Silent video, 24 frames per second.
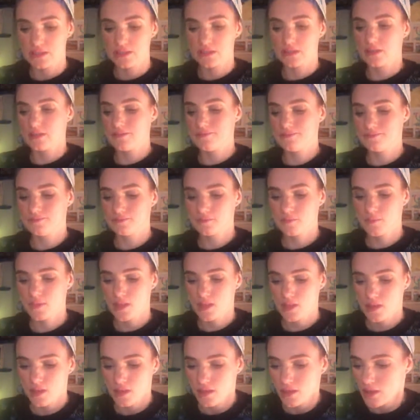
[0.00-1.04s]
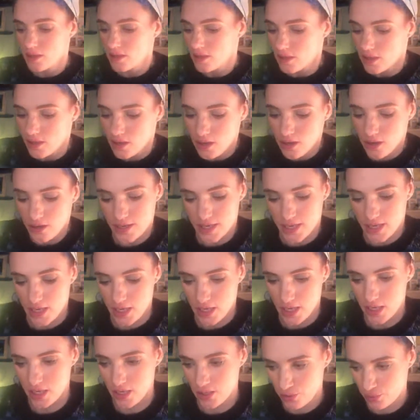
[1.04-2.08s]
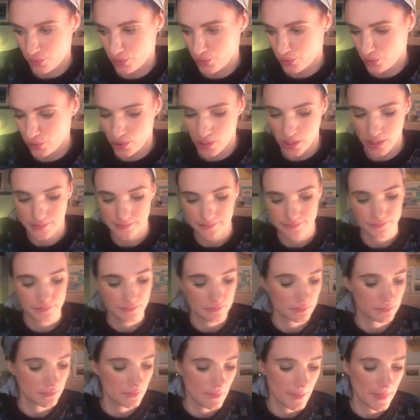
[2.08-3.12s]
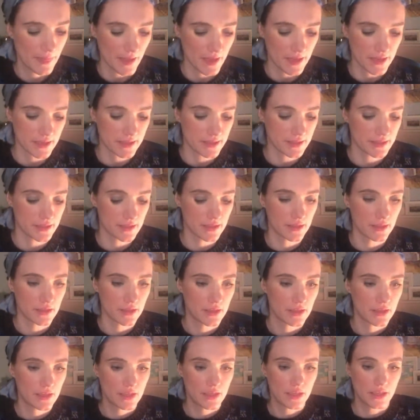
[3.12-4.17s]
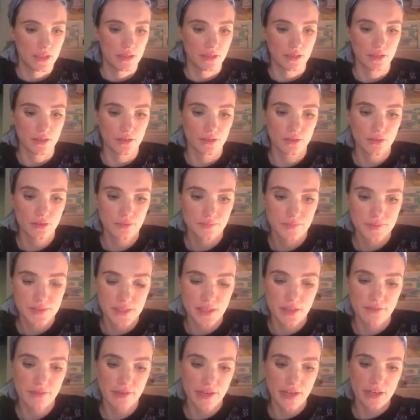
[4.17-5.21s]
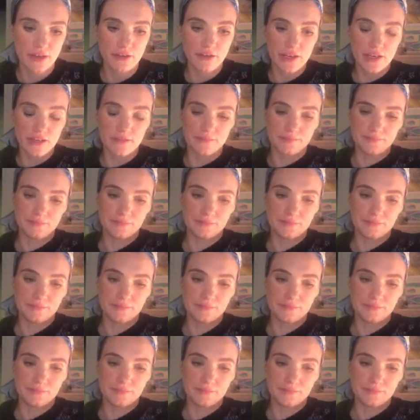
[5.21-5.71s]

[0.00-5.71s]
done. Okay, that is the glue, silver and green.